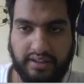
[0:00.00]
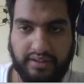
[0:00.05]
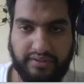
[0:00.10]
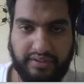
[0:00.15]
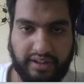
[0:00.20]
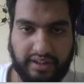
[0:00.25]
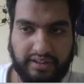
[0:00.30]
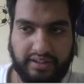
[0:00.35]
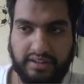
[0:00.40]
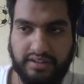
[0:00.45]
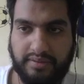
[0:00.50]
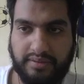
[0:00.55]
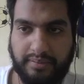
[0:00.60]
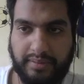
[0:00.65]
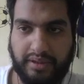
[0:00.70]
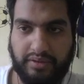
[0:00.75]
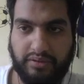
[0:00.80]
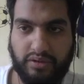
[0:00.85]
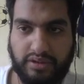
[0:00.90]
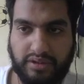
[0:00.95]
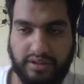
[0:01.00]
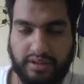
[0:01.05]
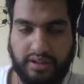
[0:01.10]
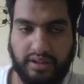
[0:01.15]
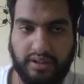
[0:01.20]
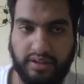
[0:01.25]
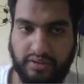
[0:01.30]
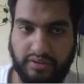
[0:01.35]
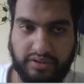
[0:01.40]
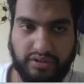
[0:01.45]
where this bit was
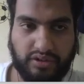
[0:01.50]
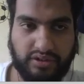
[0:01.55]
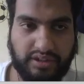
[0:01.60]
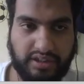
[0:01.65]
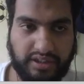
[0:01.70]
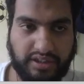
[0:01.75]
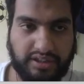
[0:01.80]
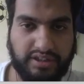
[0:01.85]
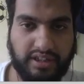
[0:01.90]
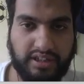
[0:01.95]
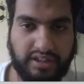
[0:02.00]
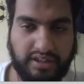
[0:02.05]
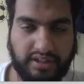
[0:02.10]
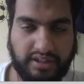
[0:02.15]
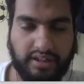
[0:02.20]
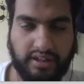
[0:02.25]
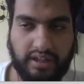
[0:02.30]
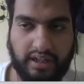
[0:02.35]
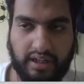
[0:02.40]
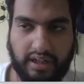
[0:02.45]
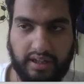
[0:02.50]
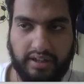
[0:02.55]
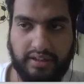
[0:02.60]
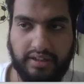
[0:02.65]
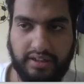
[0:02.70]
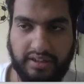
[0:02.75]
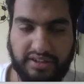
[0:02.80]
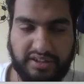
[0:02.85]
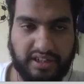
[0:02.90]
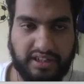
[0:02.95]
which was initially
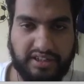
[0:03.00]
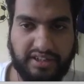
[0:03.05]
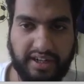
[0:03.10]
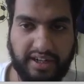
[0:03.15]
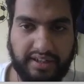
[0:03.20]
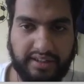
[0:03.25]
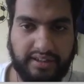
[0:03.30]
initial state.